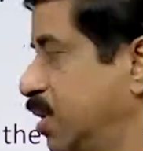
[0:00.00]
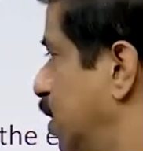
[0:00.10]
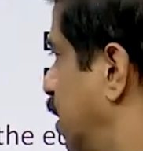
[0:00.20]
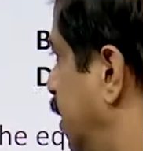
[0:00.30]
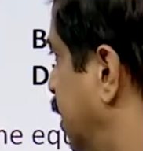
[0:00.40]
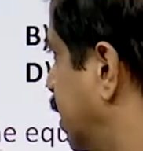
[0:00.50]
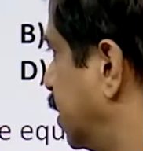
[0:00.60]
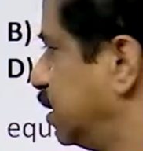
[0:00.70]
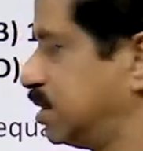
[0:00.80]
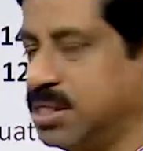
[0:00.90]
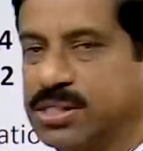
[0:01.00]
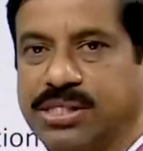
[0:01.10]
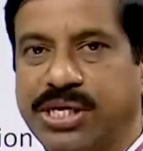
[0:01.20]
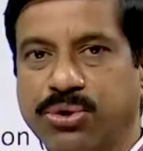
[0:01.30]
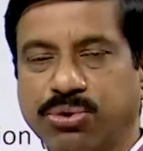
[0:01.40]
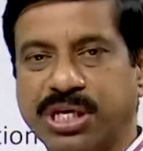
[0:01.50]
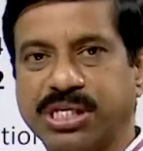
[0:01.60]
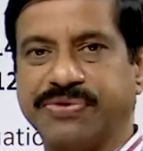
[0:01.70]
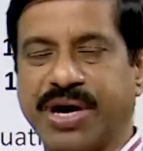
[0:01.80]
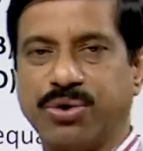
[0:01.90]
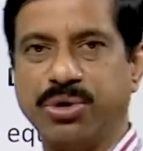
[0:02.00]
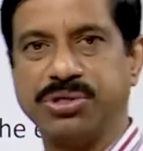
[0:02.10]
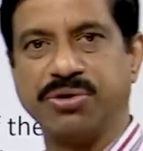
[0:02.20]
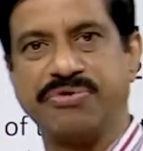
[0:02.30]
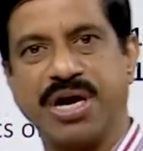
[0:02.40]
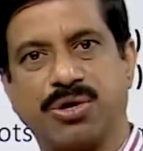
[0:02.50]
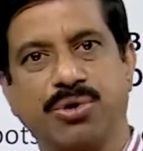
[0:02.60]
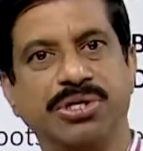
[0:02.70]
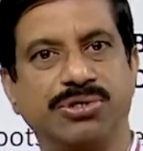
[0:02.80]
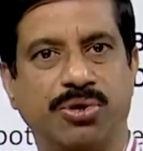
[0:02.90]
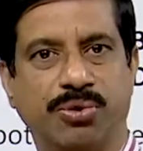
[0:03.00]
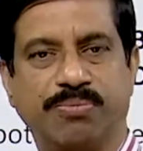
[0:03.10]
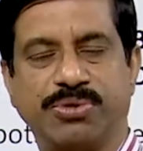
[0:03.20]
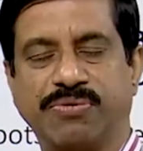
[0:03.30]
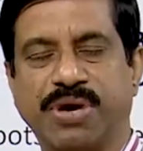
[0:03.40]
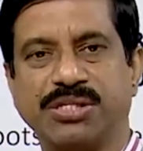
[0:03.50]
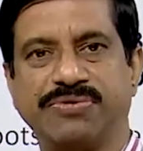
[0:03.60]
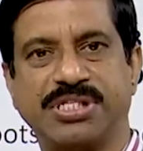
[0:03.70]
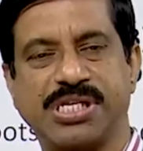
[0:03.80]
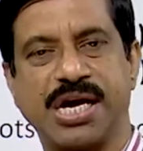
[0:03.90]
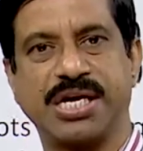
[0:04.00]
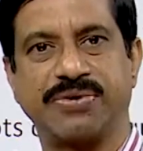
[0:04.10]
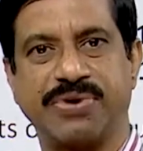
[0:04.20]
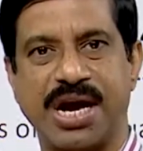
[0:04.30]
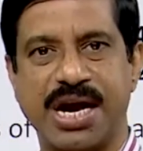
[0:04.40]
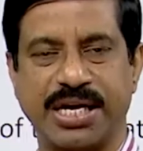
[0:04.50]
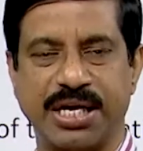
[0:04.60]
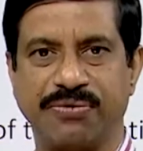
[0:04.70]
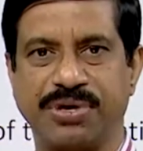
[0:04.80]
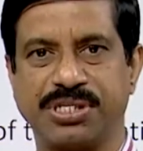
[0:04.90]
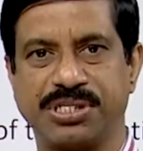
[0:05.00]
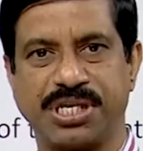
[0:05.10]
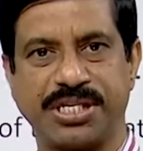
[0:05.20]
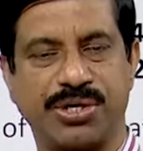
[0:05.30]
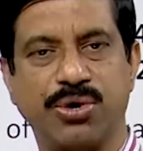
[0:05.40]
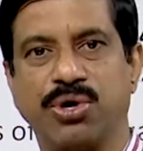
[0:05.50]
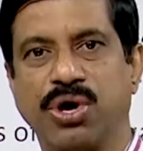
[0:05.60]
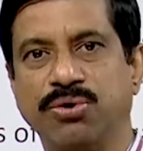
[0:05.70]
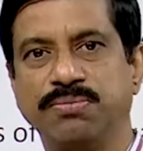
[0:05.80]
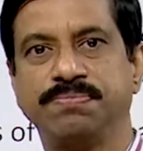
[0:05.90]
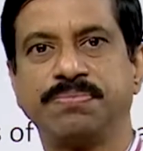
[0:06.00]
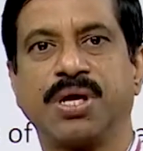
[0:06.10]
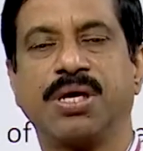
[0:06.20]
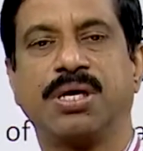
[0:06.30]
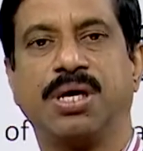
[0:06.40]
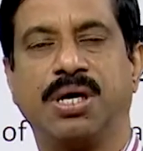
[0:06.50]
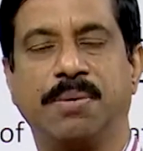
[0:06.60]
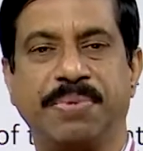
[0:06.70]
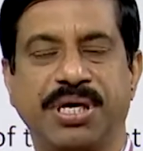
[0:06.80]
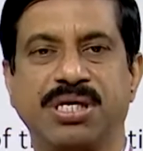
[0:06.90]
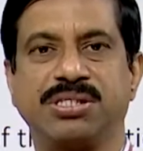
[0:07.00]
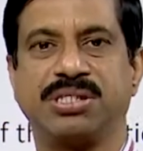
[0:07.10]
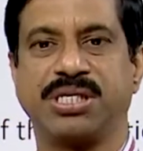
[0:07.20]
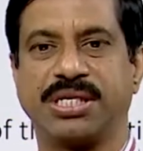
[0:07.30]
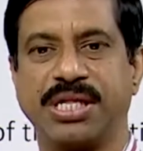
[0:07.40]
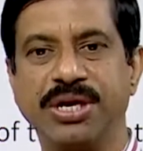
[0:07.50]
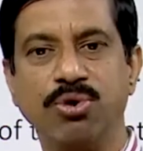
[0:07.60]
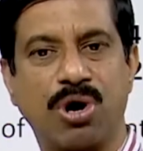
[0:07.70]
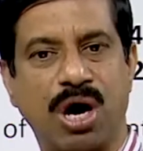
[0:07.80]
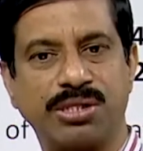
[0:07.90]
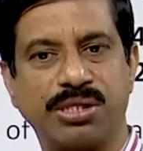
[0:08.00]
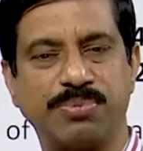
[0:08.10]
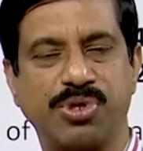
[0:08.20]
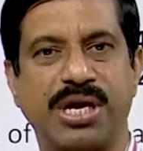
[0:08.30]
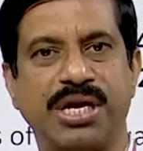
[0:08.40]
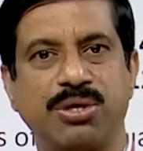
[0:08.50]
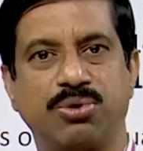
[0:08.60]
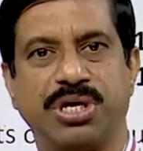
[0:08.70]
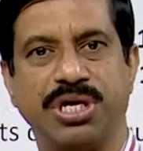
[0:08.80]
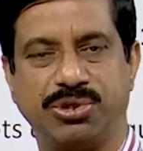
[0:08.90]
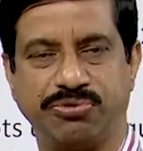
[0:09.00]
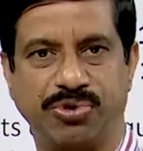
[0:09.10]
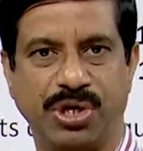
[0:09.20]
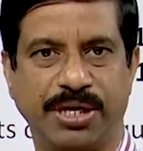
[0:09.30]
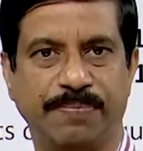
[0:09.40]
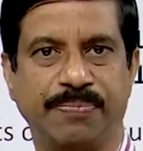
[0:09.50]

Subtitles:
here this is new things we are doing, so we are going slow. So once we started quadratic equations, I slowed down because they are the new concepts, so I need to teach you fully.